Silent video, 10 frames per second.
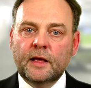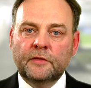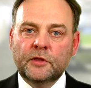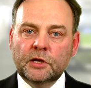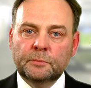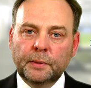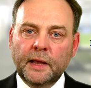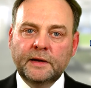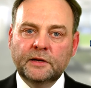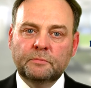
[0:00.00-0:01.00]
and the
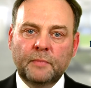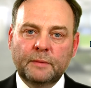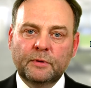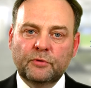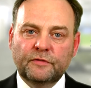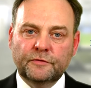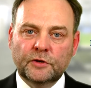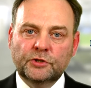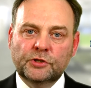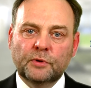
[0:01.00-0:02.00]
complainant may be
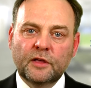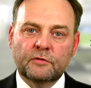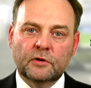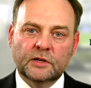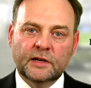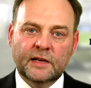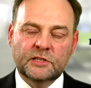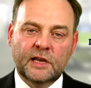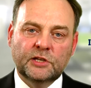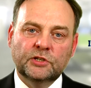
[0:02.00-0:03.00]
referred to other
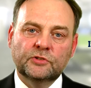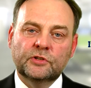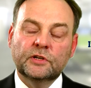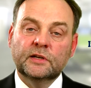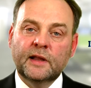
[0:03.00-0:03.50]
organisations that can